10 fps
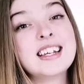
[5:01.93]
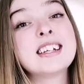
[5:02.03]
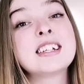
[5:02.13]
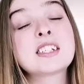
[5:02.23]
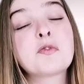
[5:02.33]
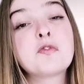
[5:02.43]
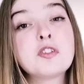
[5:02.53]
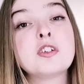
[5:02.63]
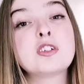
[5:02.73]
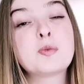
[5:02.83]
It is
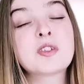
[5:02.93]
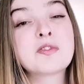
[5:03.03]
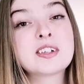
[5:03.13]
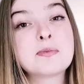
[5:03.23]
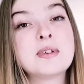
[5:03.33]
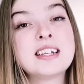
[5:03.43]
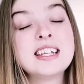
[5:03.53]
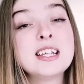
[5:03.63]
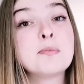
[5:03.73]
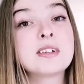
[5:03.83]
filled with vitamin
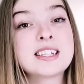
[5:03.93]
E,